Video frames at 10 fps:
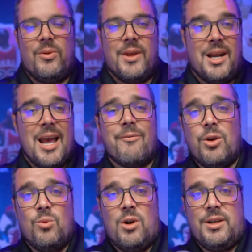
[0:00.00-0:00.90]
that
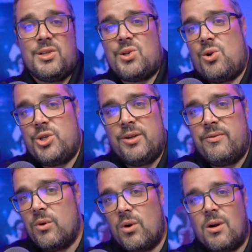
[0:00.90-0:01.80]
everyone is searching
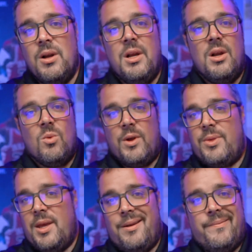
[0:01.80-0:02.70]
for
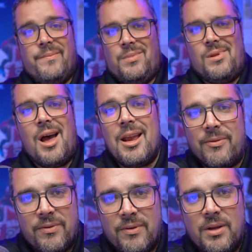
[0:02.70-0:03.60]
within
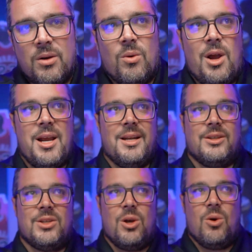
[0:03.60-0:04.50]
life. Right.
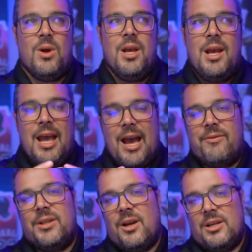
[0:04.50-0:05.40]
And so
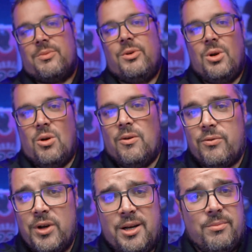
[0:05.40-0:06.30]
having the entrepreneurial
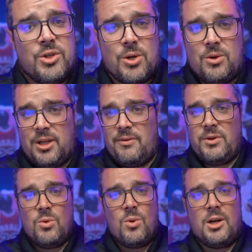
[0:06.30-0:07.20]
freedom, certainly if
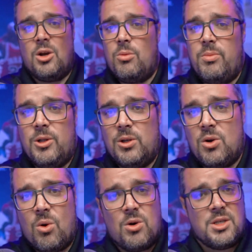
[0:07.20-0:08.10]
you want to go build a
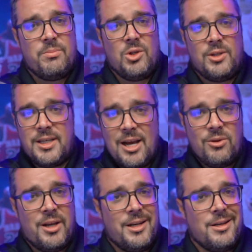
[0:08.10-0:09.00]
course and build a
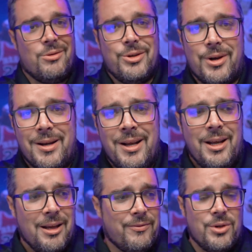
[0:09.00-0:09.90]
downline, go do it.
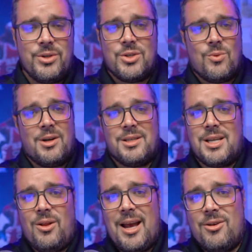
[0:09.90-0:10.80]
If you just want to
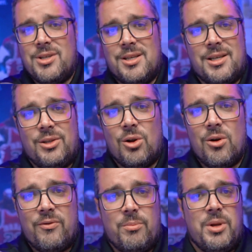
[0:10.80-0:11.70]
sell houses and
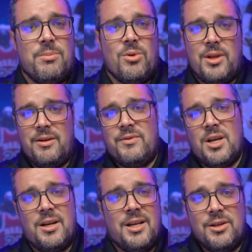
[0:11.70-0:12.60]
learn from people that have
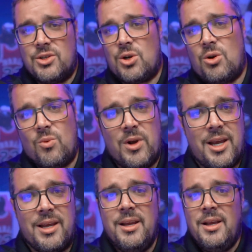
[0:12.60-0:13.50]
done it in a certain
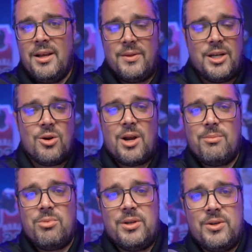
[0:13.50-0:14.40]
way, then you're
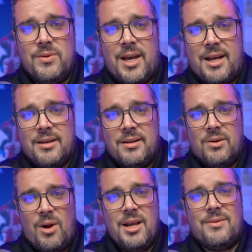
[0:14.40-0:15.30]
able to do that.
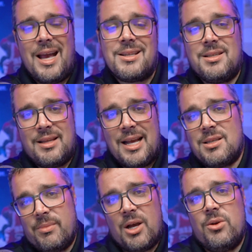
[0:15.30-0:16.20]
Right. That's
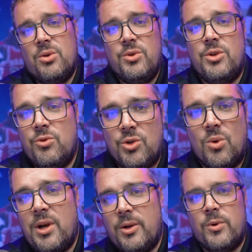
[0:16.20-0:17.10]
about who you
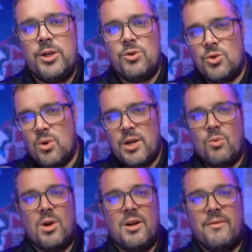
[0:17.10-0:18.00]
join when you
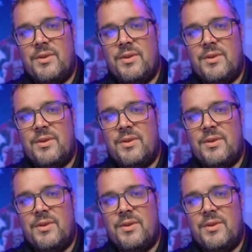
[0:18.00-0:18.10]
join one of